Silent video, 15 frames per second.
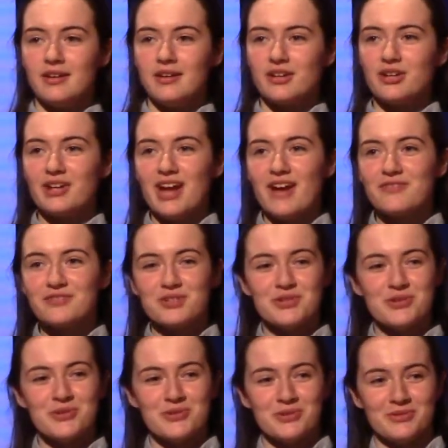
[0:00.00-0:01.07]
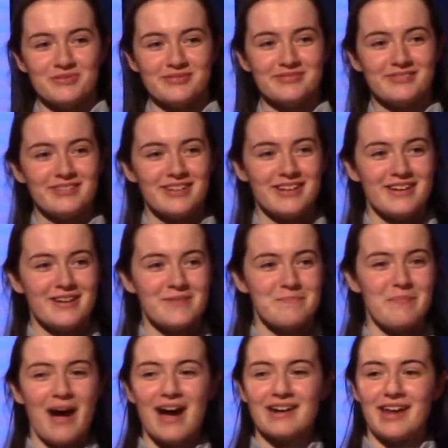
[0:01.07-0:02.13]
Good afternoon.
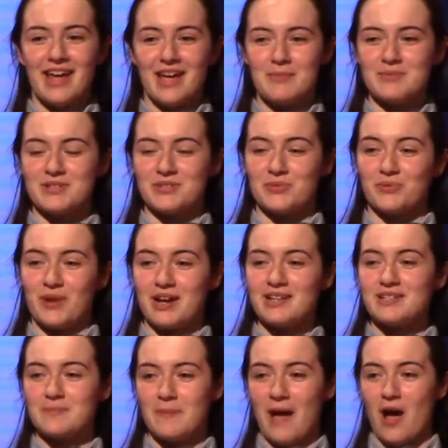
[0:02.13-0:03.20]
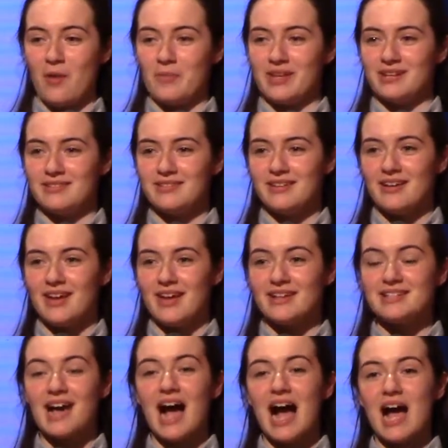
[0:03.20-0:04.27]
My name is Grace Baumann,
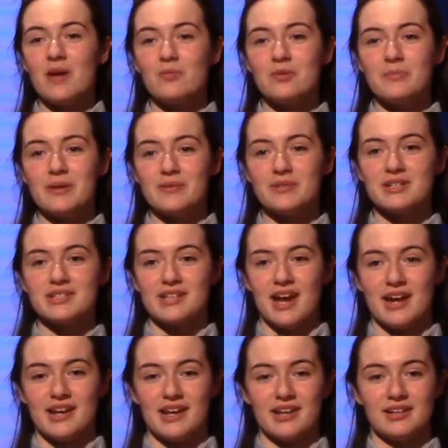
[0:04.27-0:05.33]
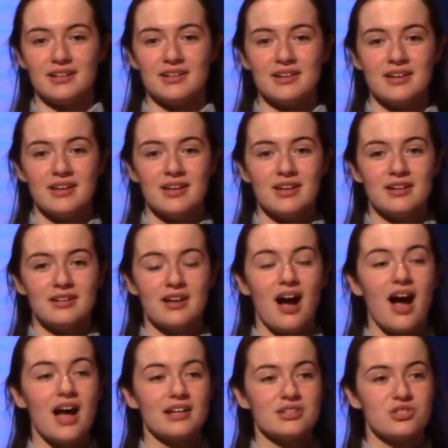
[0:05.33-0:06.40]
and I will be reciting
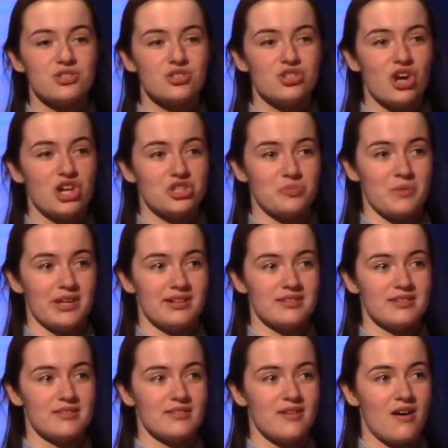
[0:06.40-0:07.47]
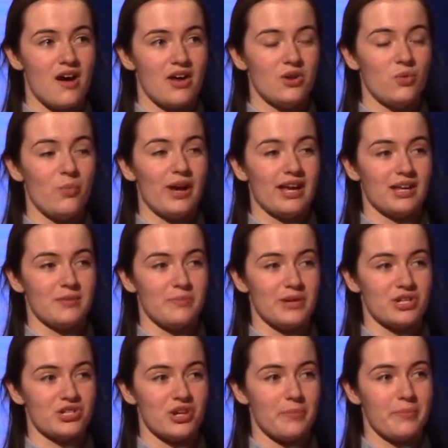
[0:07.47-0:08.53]
God's Judgment on a Wicked
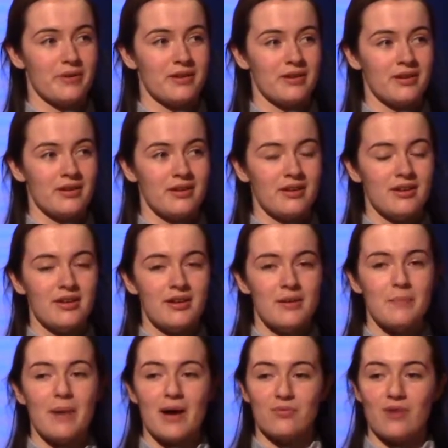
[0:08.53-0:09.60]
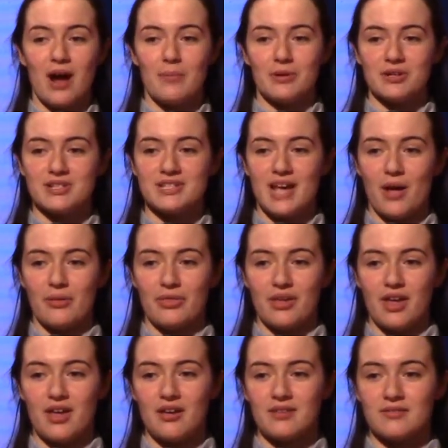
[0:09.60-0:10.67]
Bishop by Robert Southey.